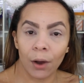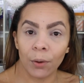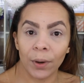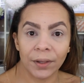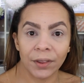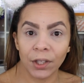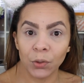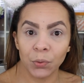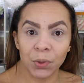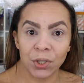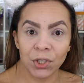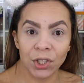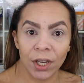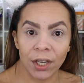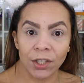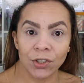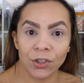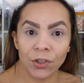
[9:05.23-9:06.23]
I think we
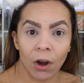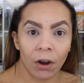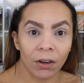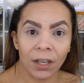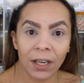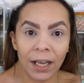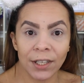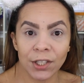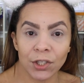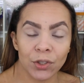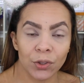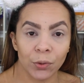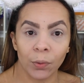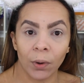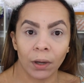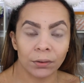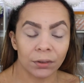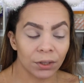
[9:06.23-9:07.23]
changed our likes
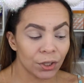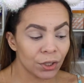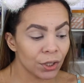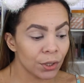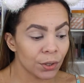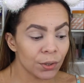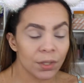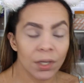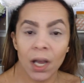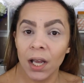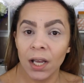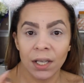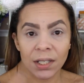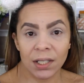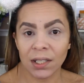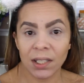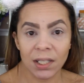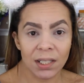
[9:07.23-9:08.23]
throughout the years,
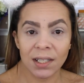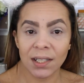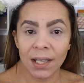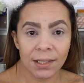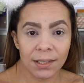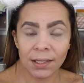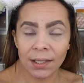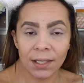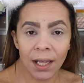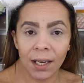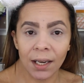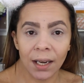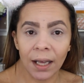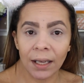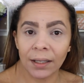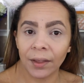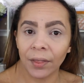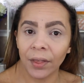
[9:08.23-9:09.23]
because things I did not
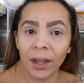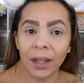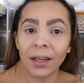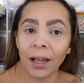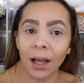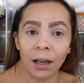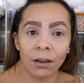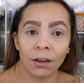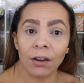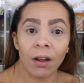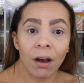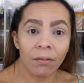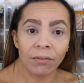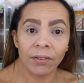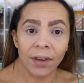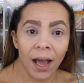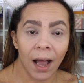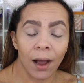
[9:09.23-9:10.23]
like then, I
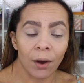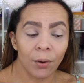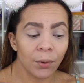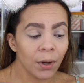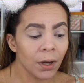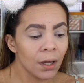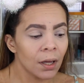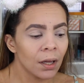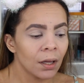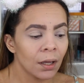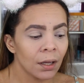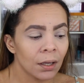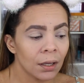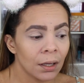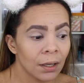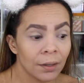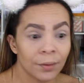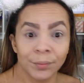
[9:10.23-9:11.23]
love now.
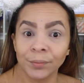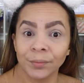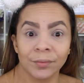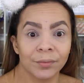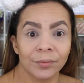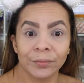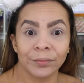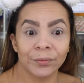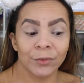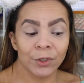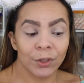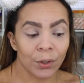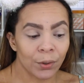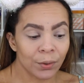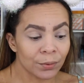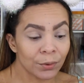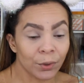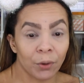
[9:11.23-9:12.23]

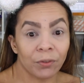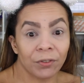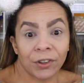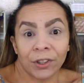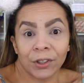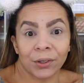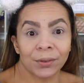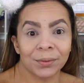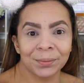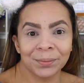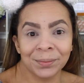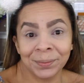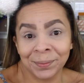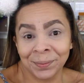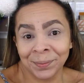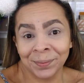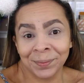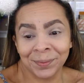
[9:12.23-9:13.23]
Go figure.
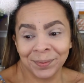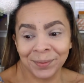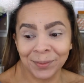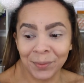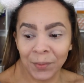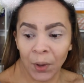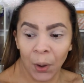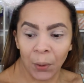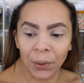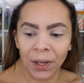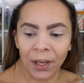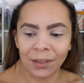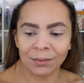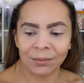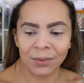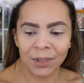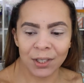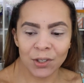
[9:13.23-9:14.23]

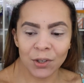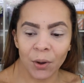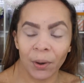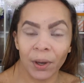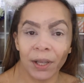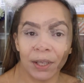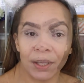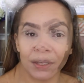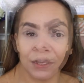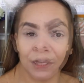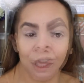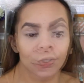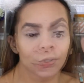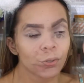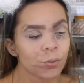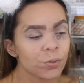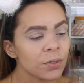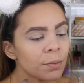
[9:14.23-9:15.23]
Okay, let's go ahead
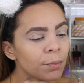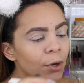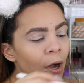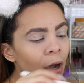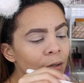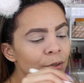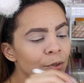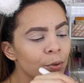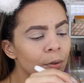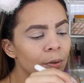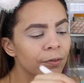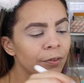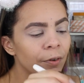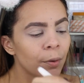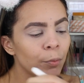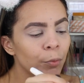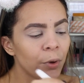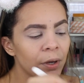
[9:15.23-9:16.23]
and use some contour
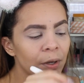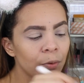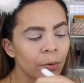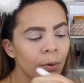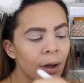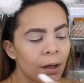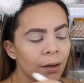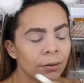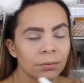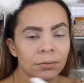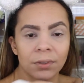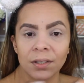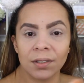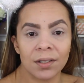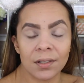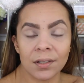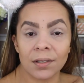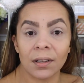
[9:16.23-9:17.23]
from Wet n Wild.
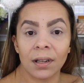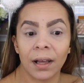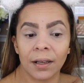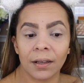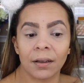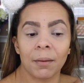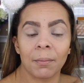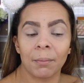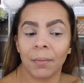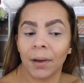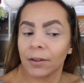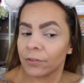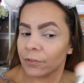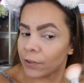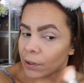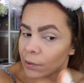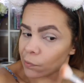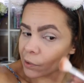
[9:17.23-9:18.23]
This is like my
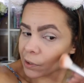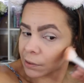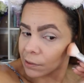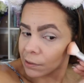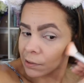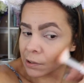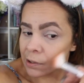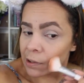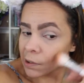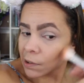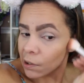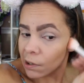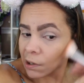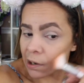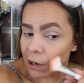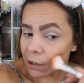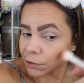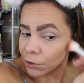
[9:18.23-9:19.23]
favorite
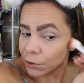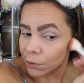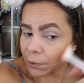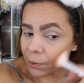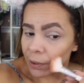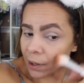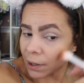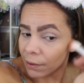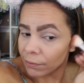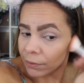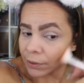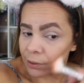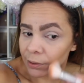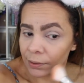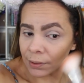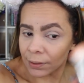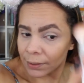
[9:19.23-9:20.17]
contour ever.